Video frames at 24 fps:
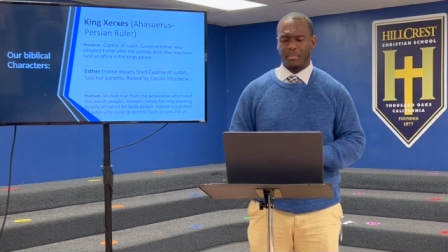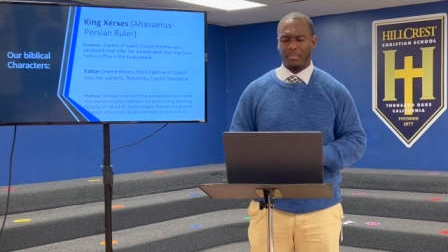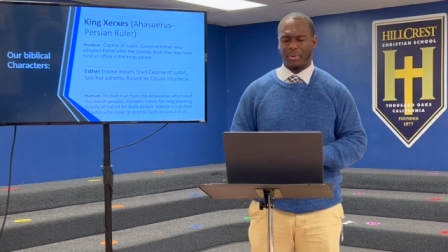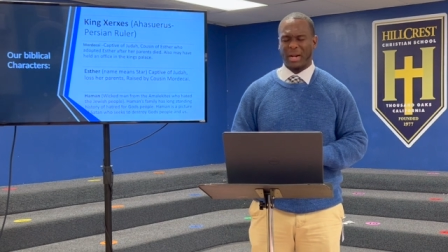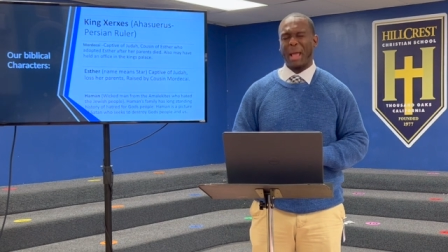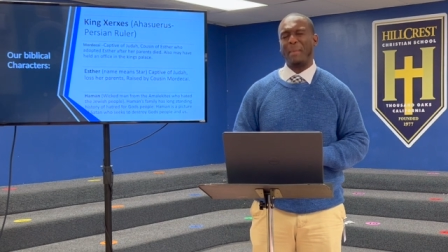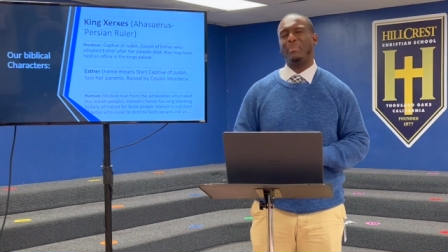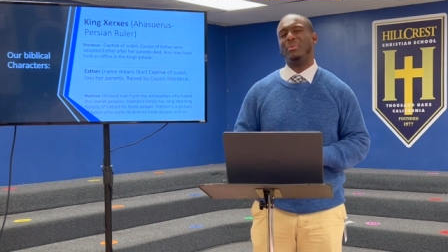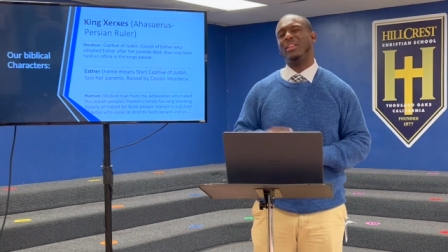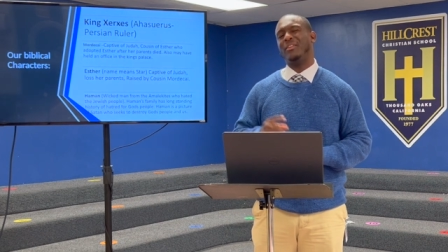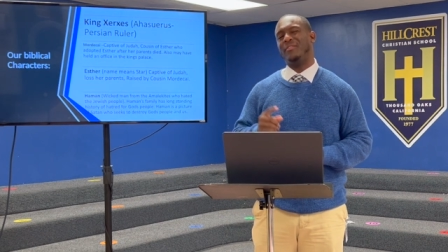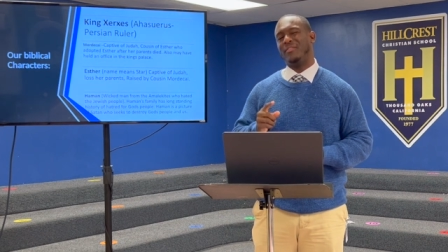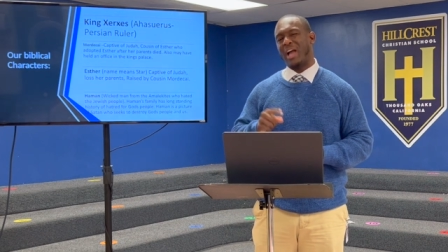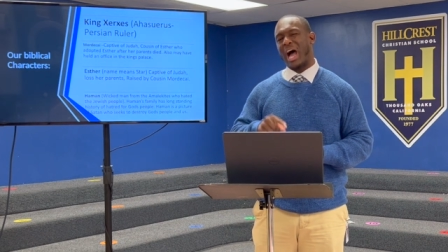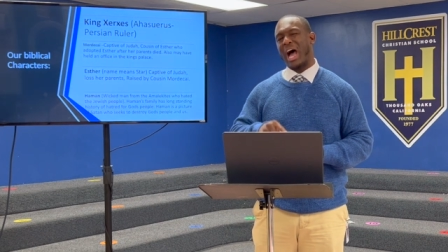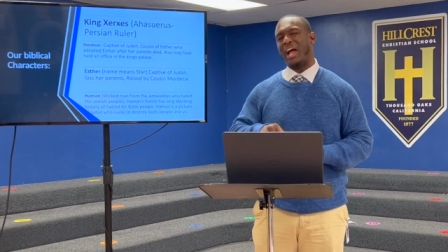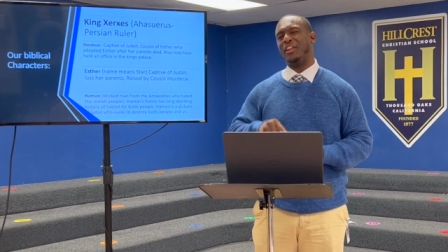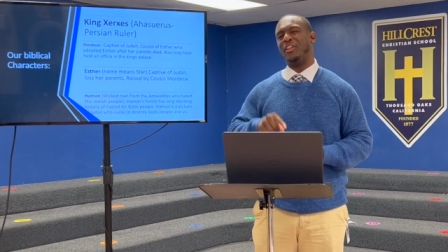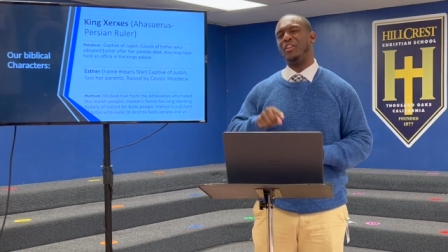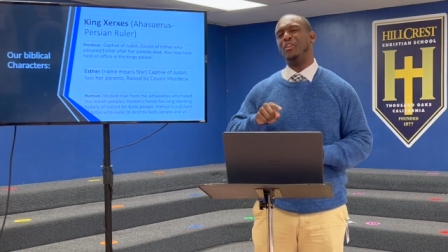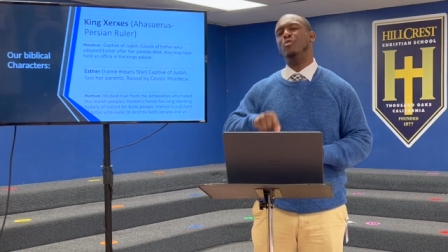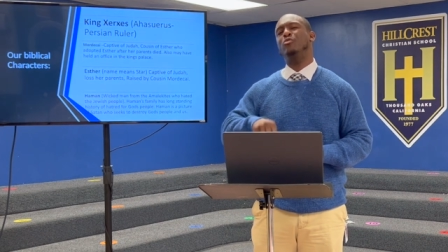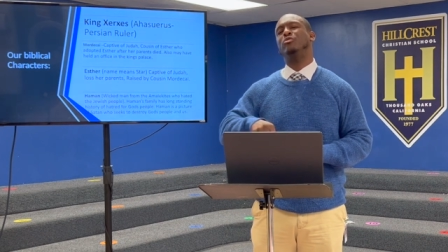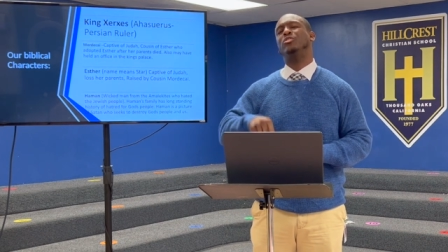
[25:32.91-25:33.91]
but I believe God
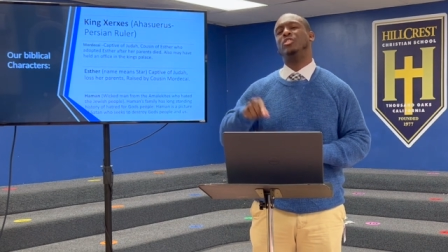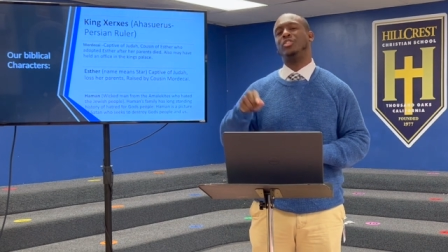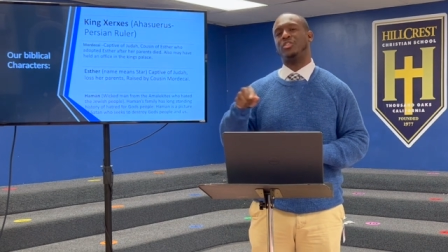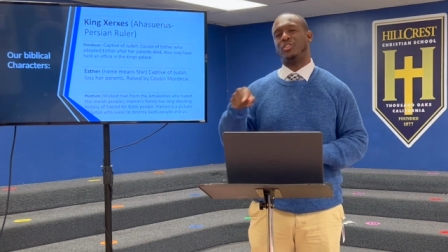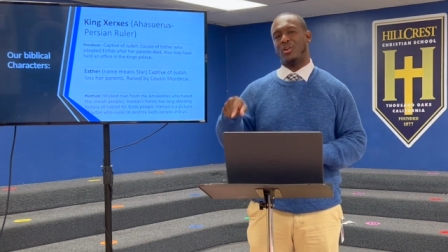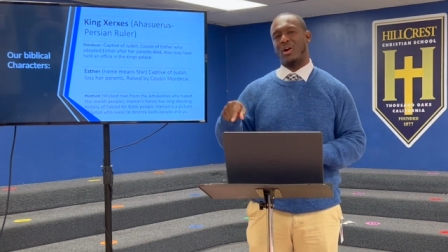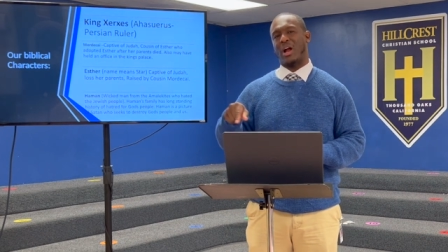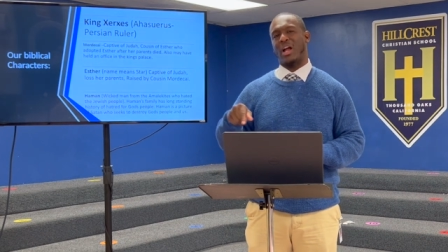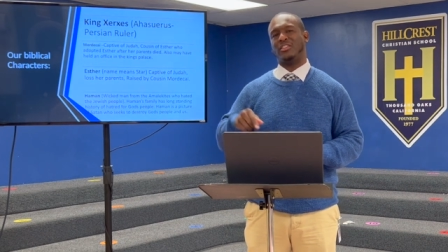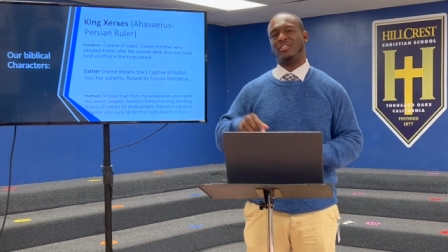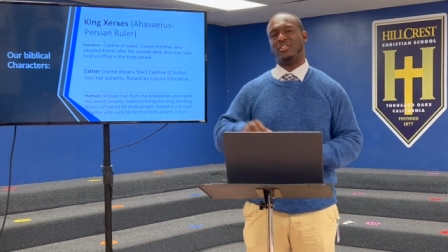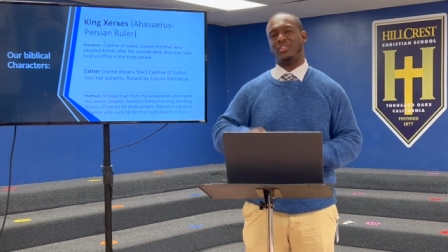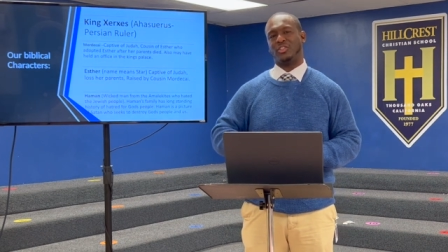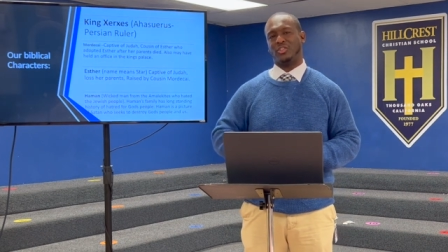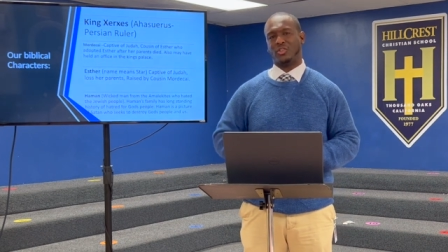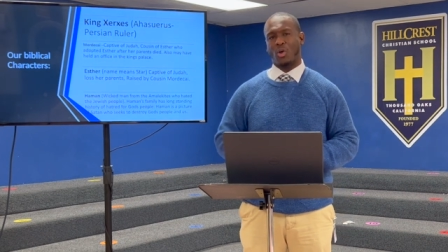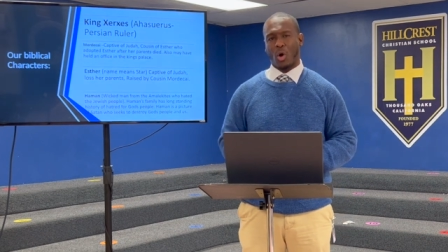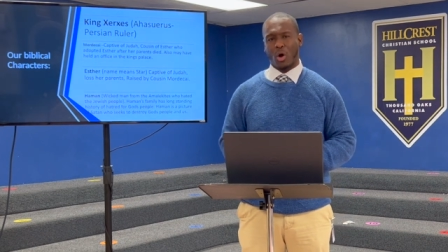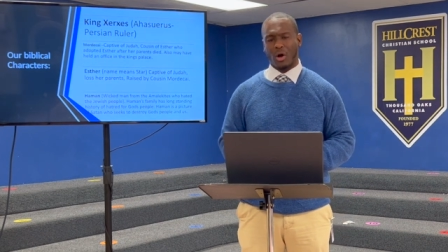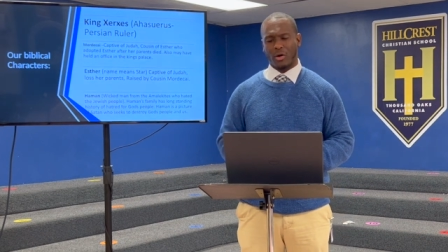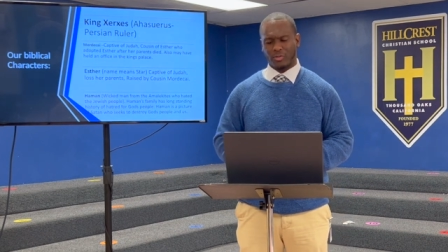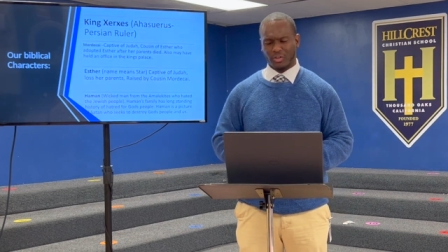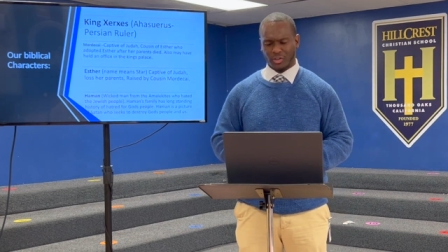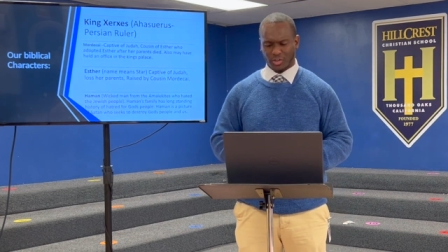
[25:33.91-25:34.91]
uses her as the
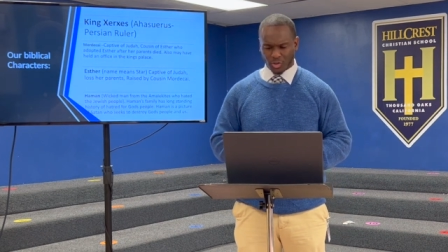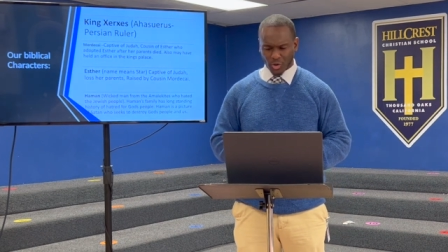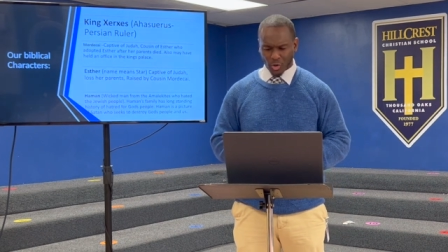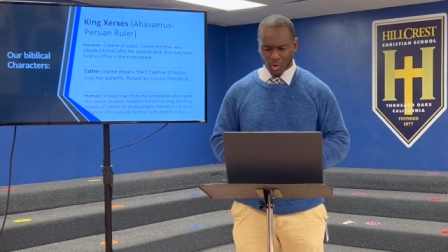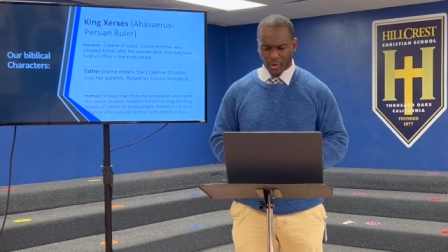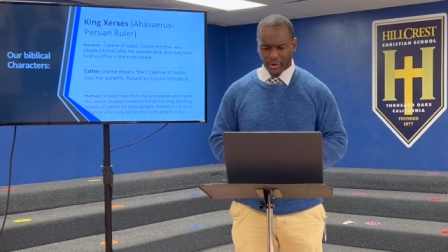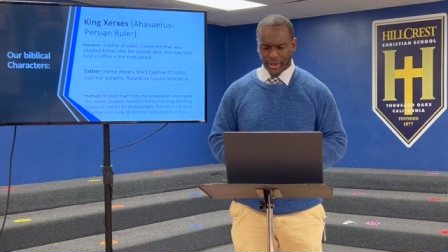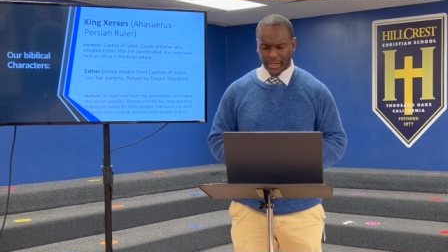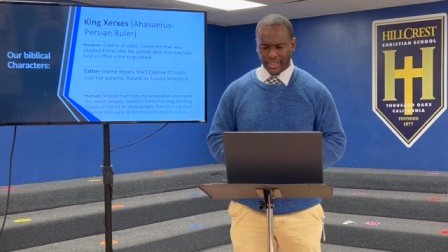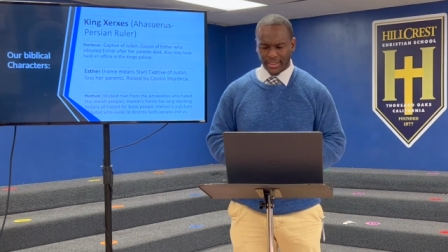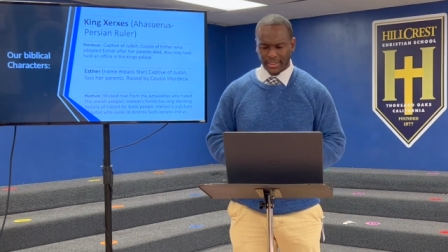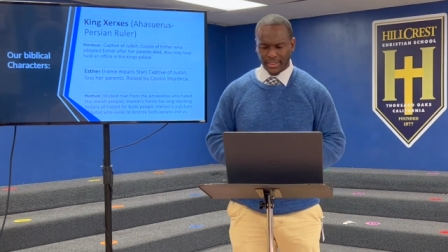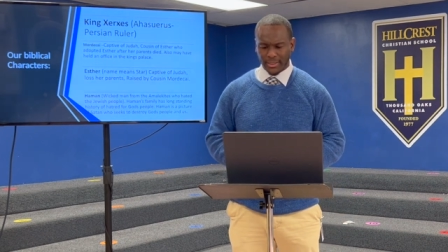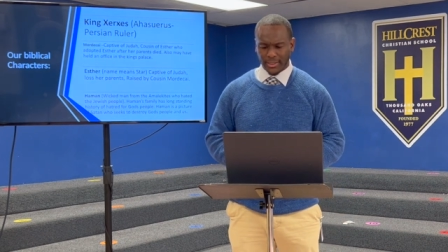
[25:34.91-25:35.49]
star of the story.